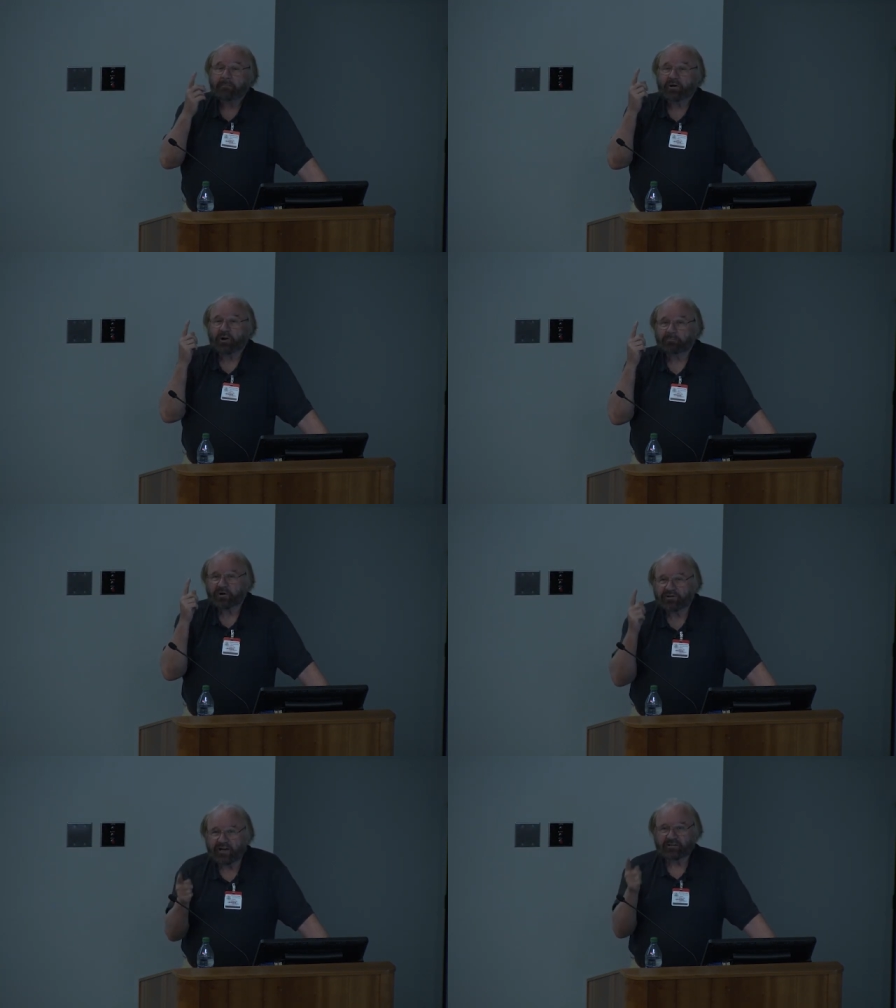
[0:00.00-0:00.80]
But on
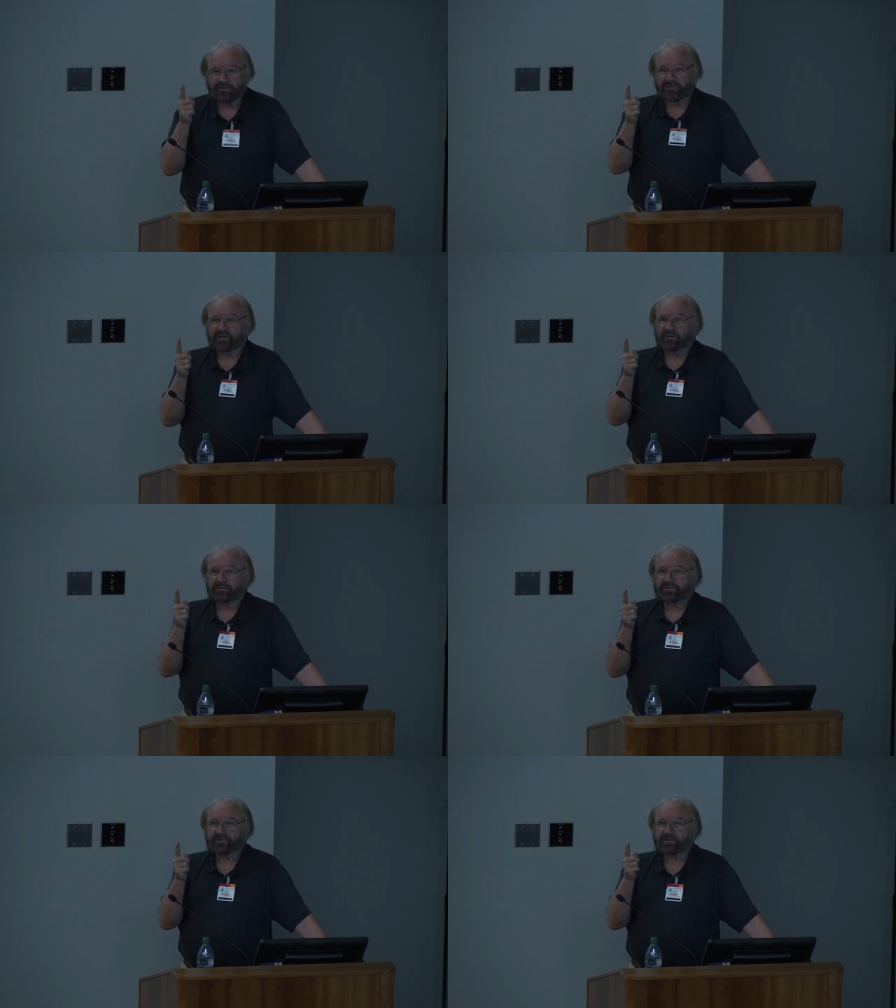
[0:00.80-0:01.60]
productive
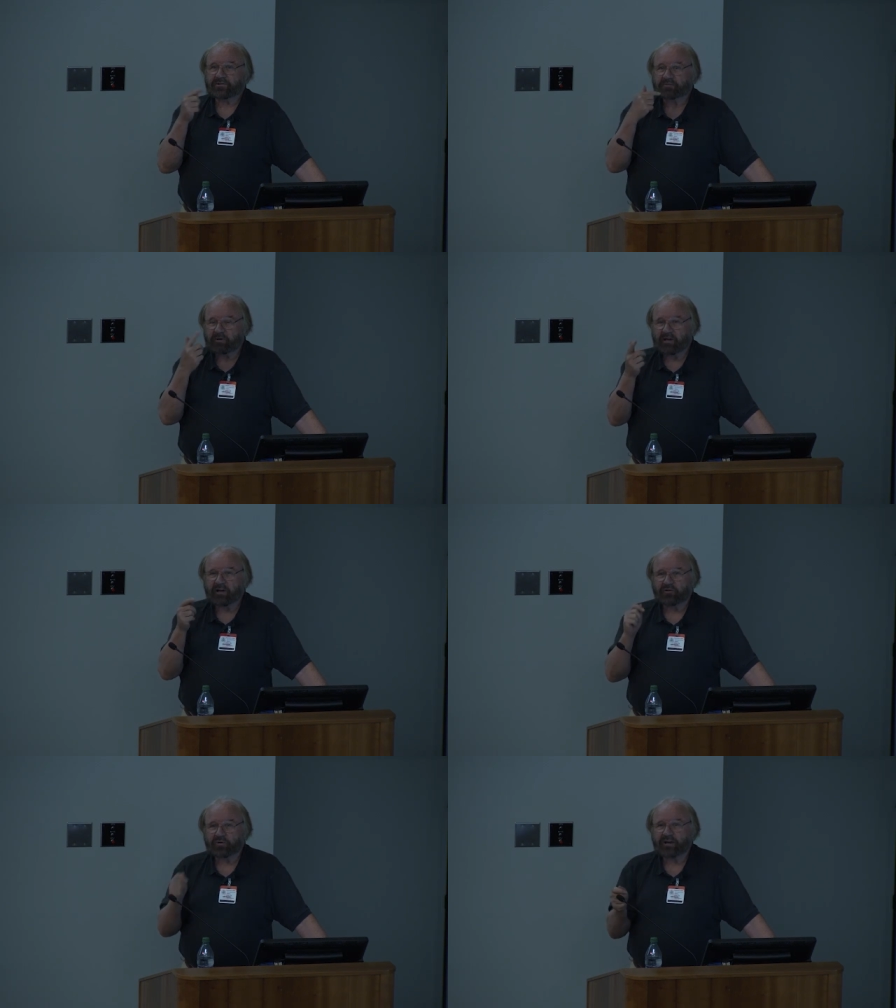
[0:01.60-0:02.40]
skills, so
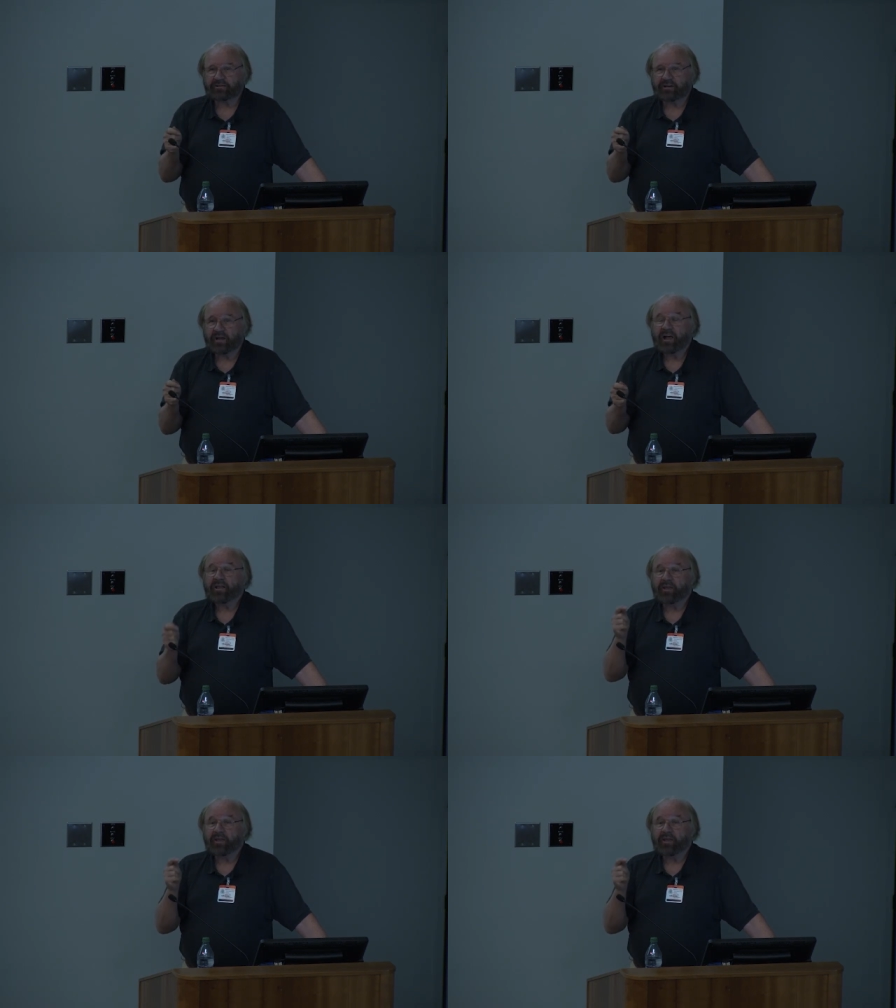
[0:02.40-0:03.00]
speaking and writing,